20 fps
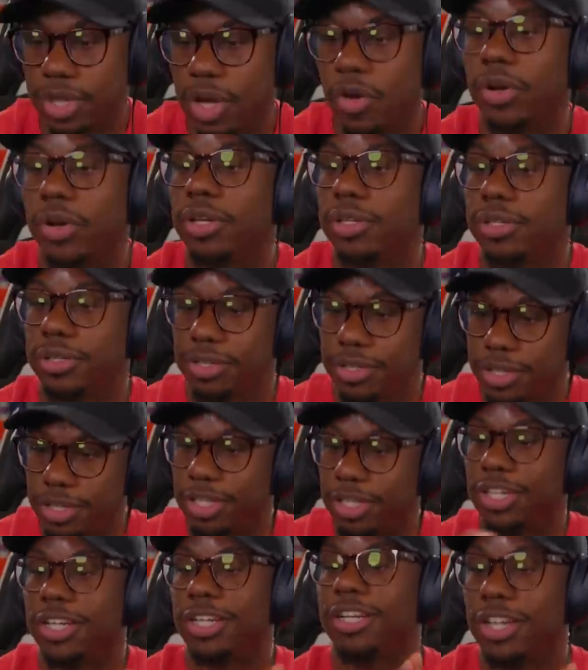Oh.
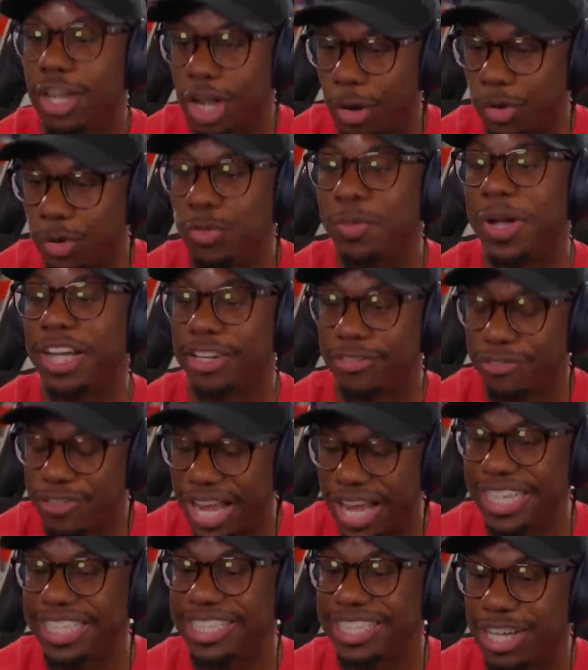Are you about to
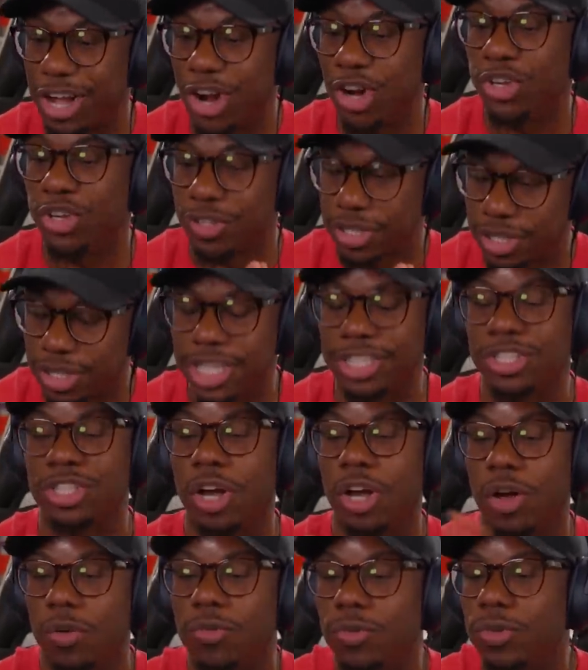fight? Let's
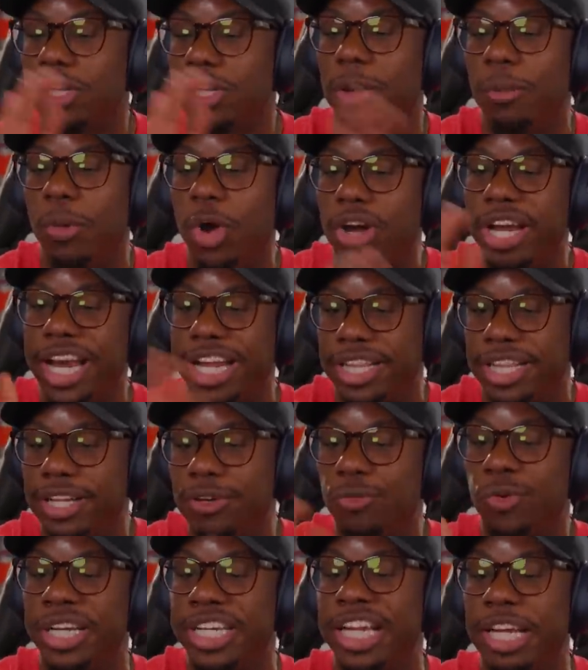go. Come on,
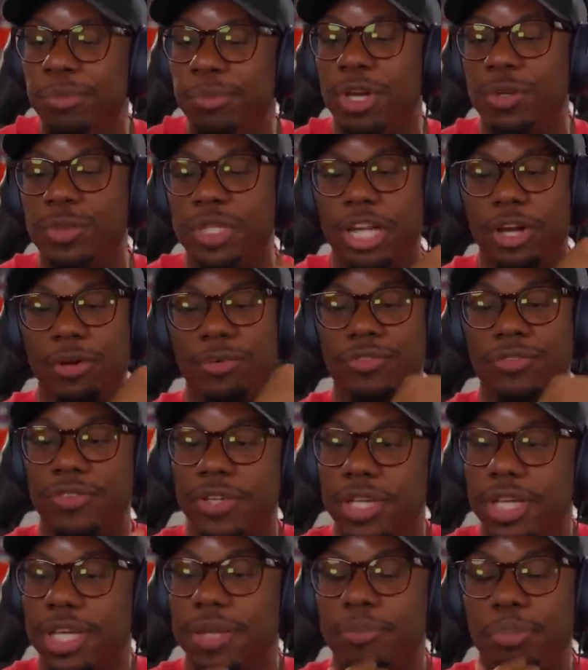Nathan. Redeem yourself.
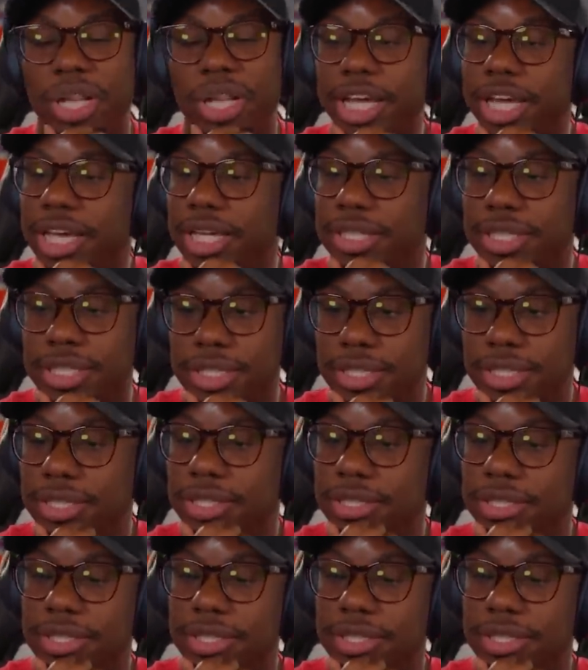Please.